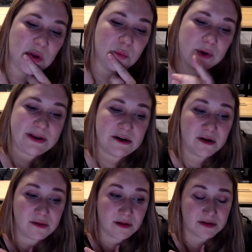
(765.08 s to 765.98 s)
where we
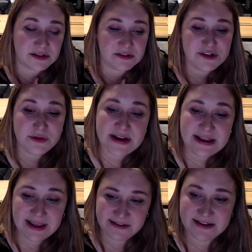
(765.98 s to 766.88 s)
are
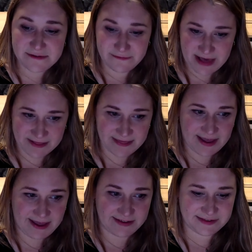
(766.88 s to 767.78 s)
tuning into the fact
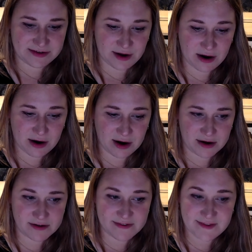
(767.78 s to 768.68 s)
that
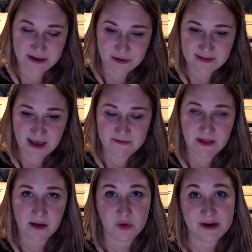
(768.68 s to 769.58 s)
our cycles have a
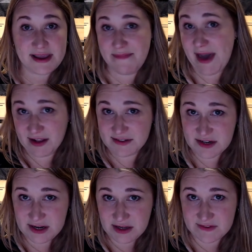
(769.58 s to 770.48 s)
lot more
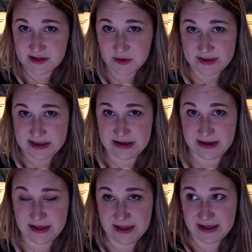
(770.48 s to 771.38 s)
impact on us than
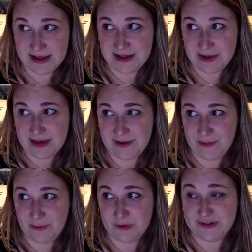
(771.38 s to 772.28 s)
we
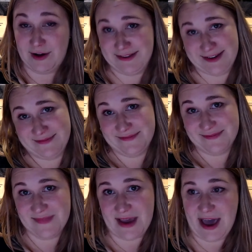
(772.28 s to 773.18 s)
were taught.
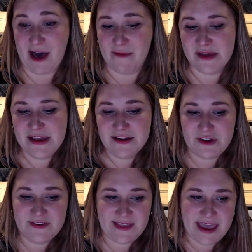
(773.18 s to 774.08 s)

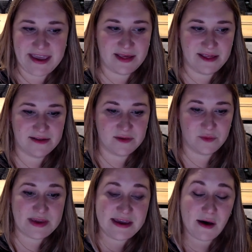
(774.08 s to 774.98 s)
Just like
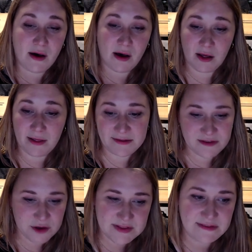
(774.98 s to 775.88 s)
we all
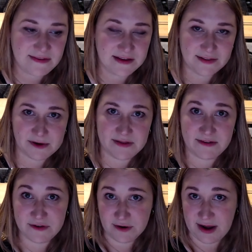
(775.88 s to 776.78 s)
as humans
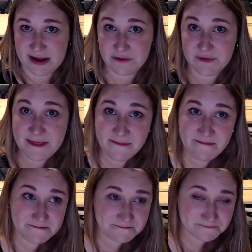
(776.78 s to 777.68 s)
experience a circadian rhythm,